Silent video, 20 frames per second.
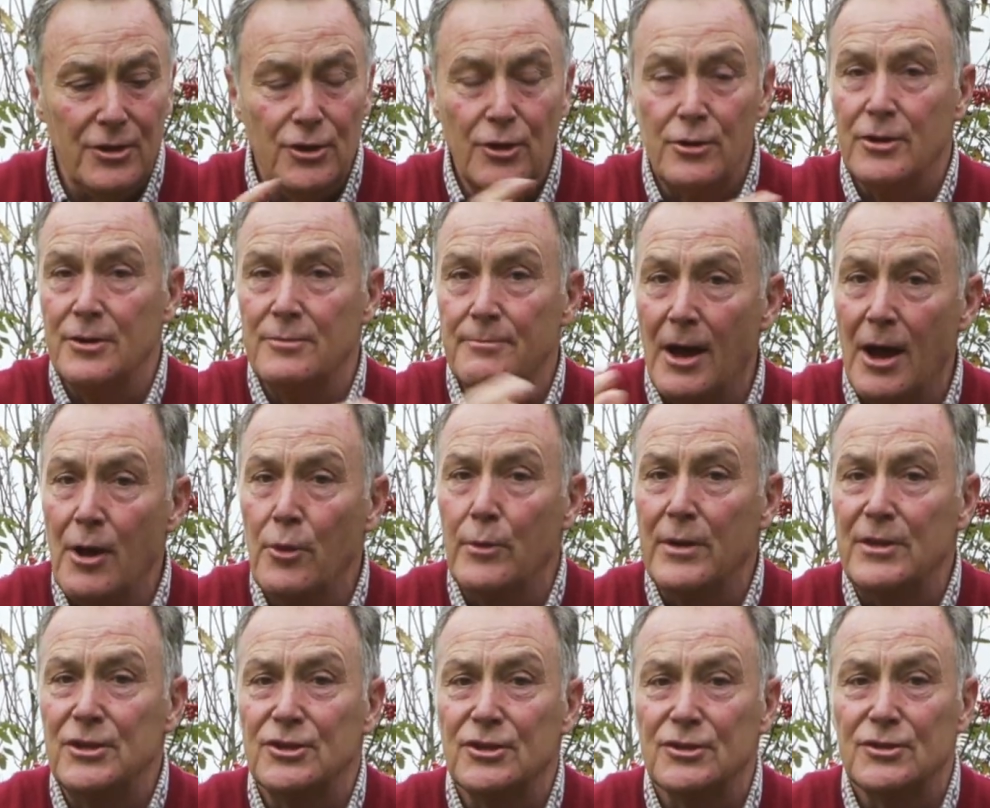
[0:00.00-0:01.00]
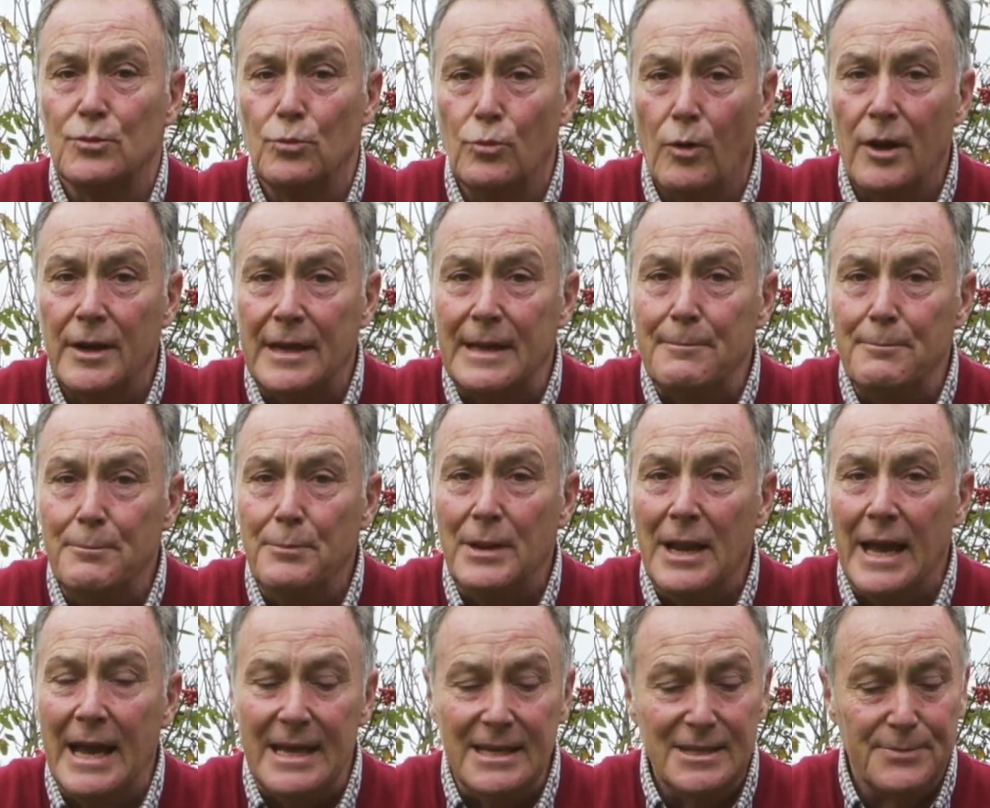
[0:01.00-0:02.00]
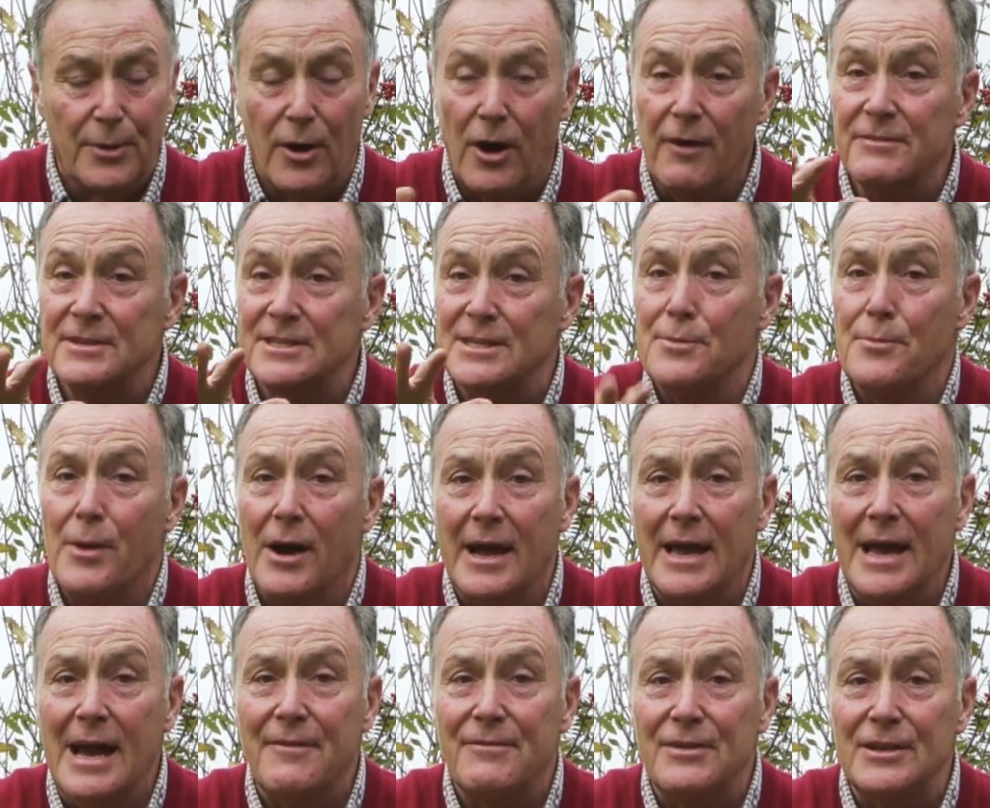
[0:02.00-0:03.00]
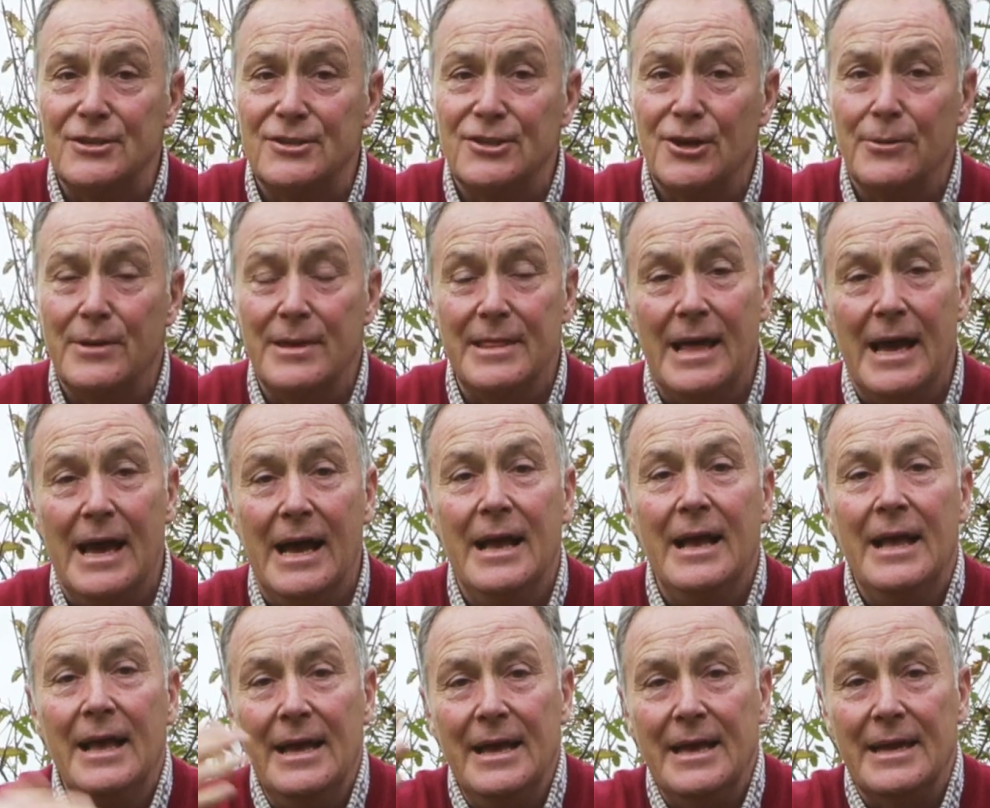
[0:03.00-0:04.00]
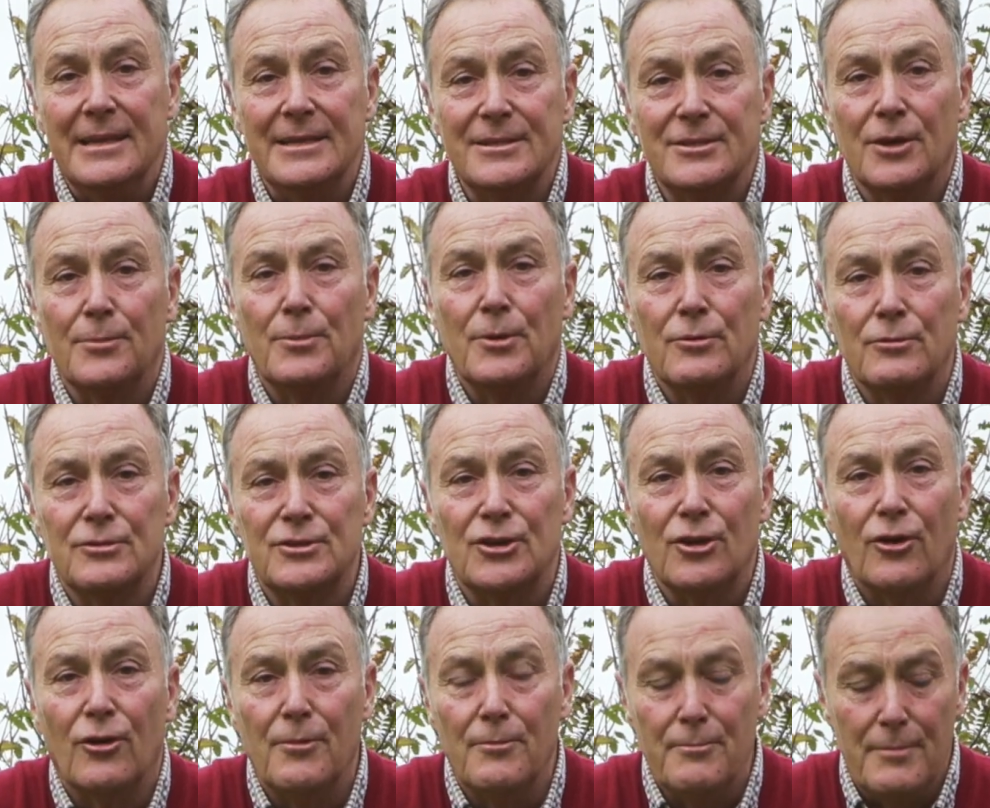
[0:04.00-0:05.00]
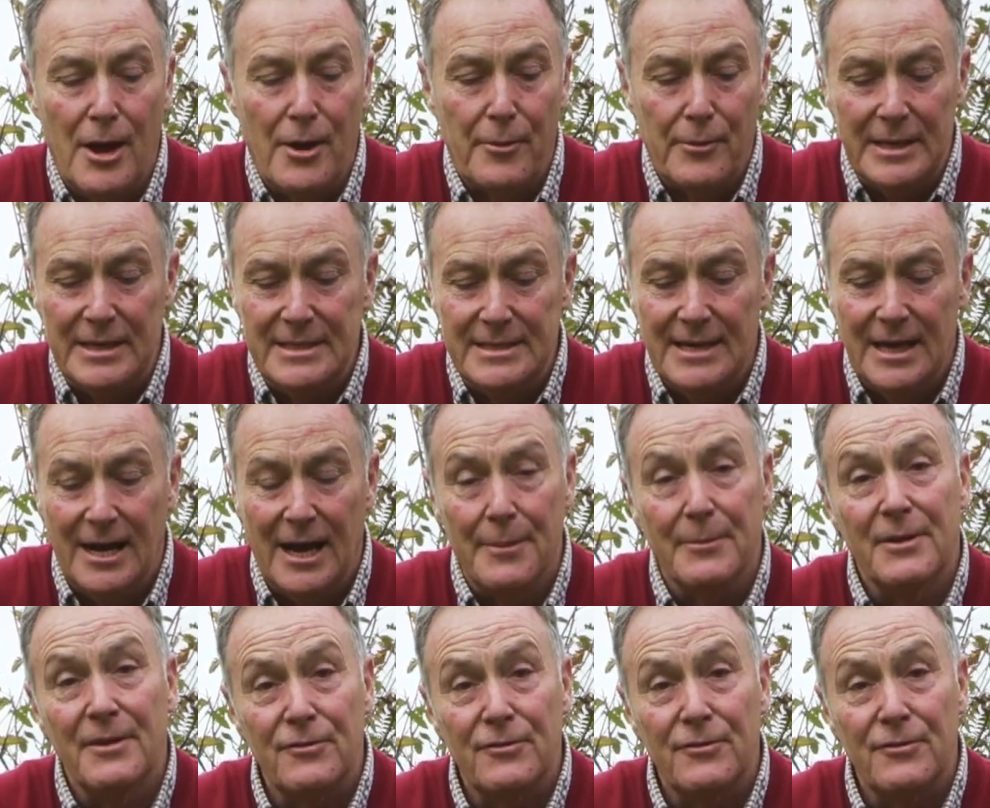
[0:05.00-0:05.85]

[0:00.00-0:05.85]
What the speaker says: You can mow with just one in place, but obviously by having two in there, it doubles your mowing time.